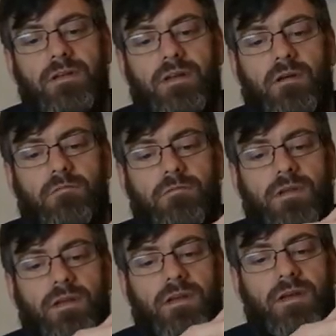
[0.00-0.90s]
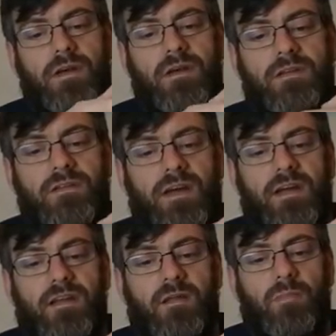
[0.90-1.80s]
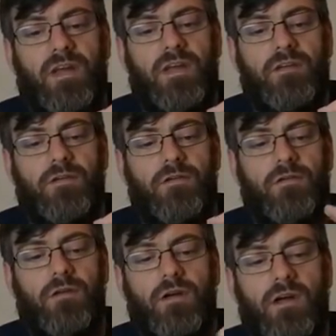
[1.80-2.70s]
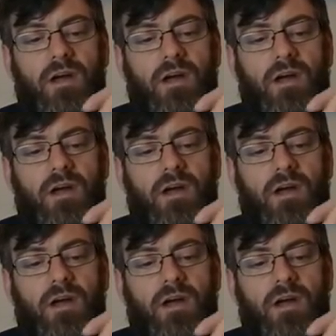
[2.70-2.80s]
down the side of the blade here,